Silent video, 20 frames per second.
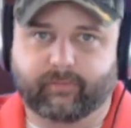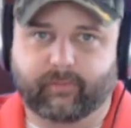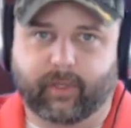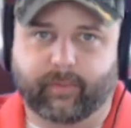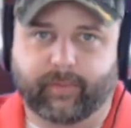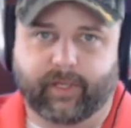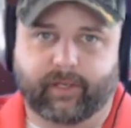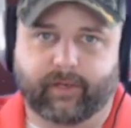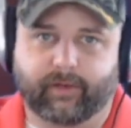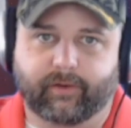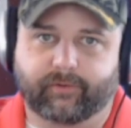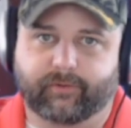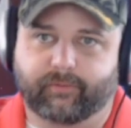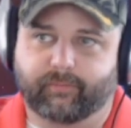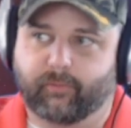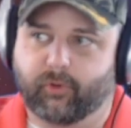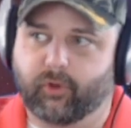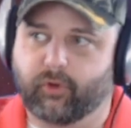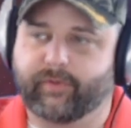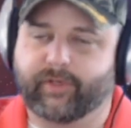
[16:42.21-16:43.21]
I mean, there's
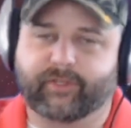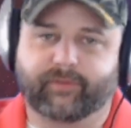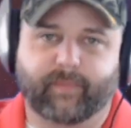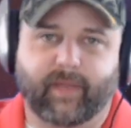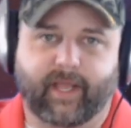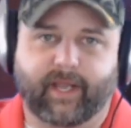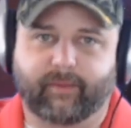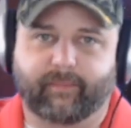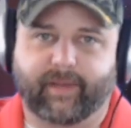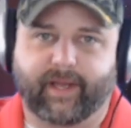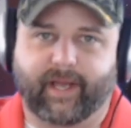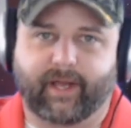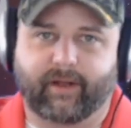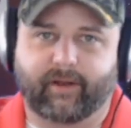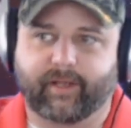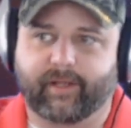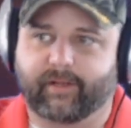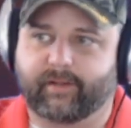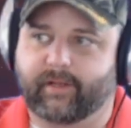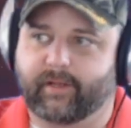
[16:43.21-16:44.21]
movies made about
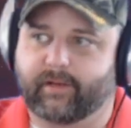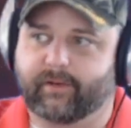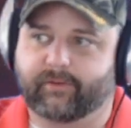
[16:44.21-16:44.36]
it.